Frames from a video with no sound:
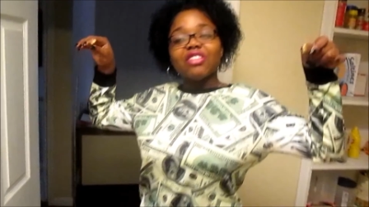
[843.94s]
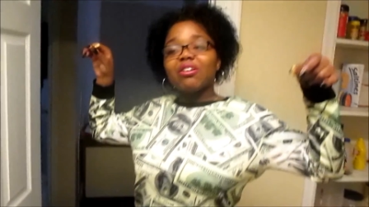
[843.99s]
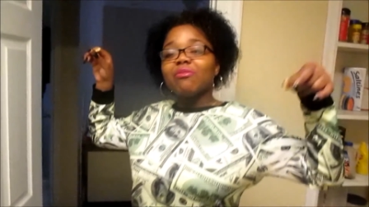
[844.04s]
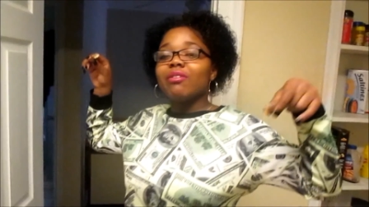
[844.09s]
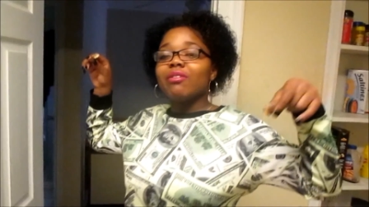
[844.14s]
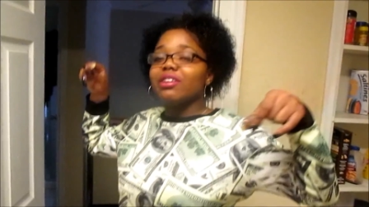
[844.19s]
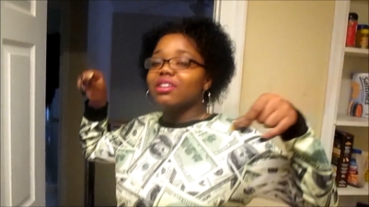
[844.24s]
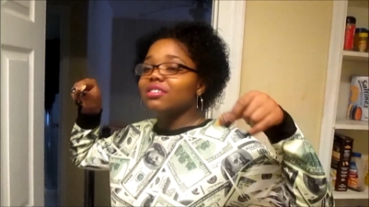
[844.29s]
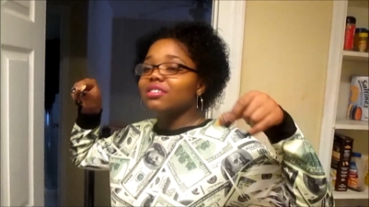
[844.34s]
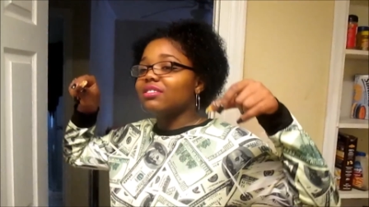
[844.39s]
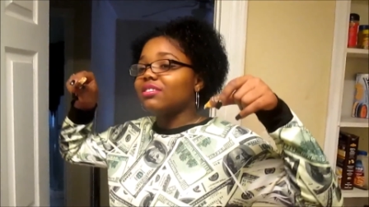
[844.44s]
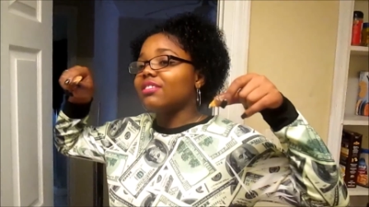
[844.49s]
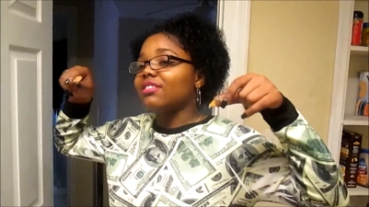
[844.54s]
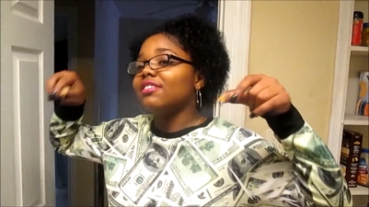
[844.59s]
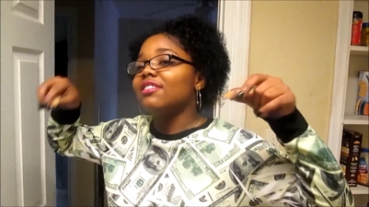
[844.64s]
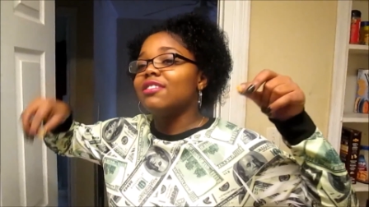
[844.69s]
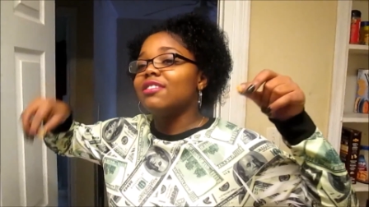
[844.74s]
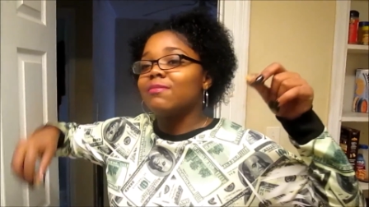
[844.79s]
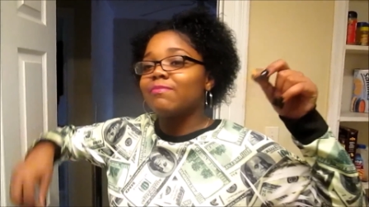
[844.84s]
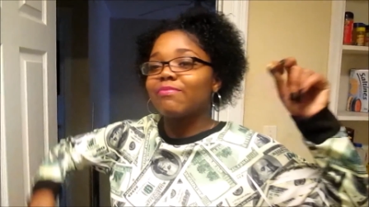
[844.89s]
That's when Easter
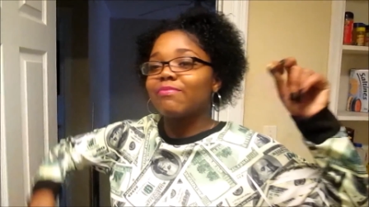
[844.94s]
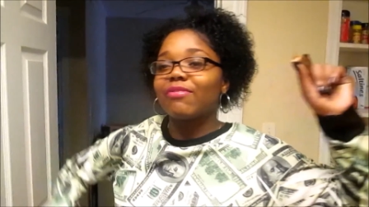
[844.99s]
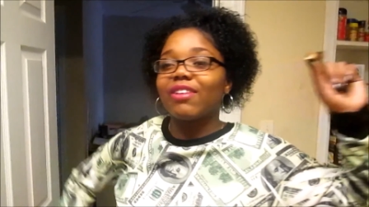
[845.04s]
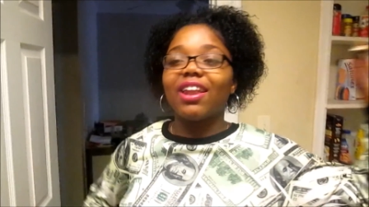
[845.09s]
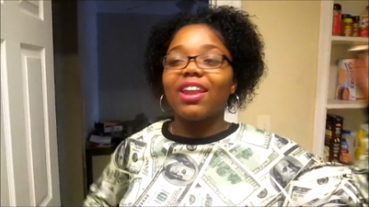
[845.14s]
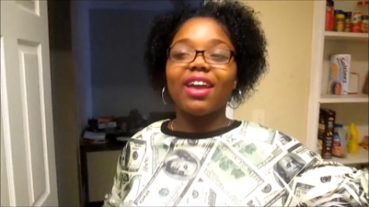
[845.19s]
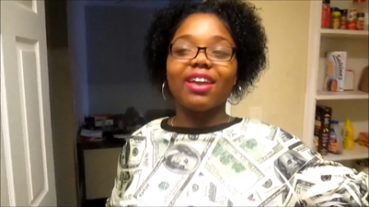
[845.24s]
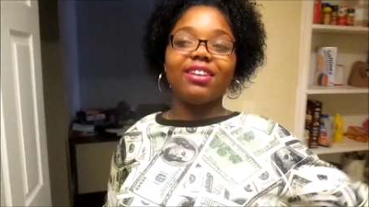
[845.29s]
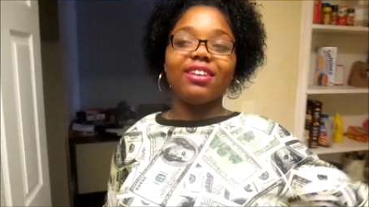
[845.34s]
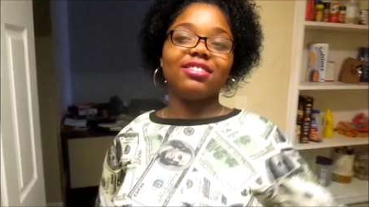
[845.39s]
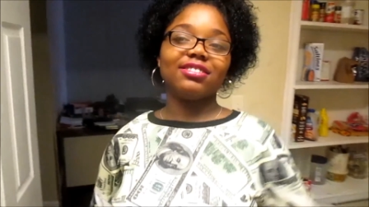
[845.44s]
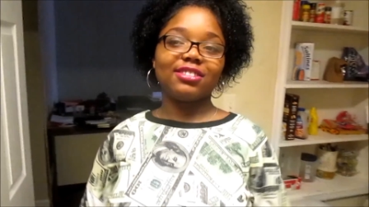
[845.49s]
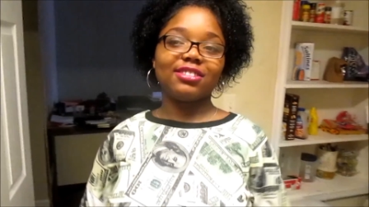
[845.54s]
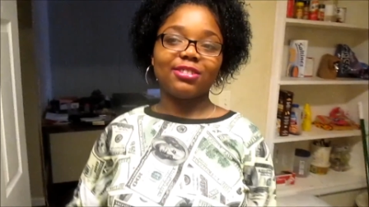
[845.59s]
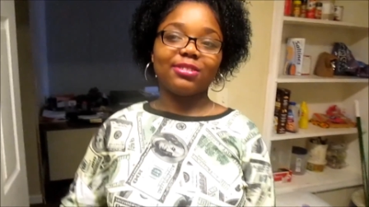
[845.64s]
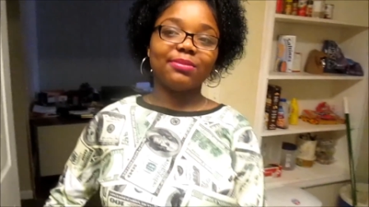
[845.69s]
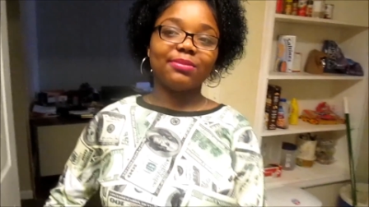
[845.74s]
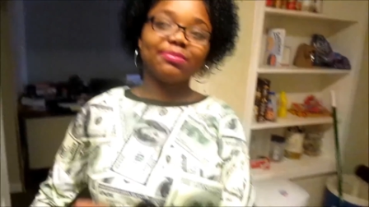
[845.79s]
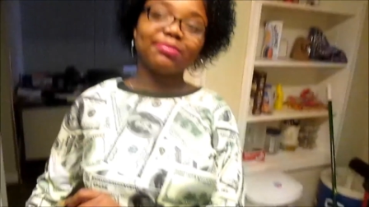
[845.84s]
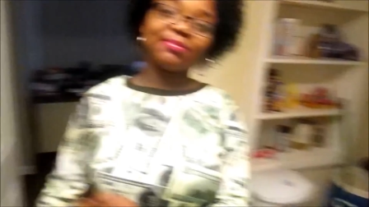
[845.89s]
here. I like Easter.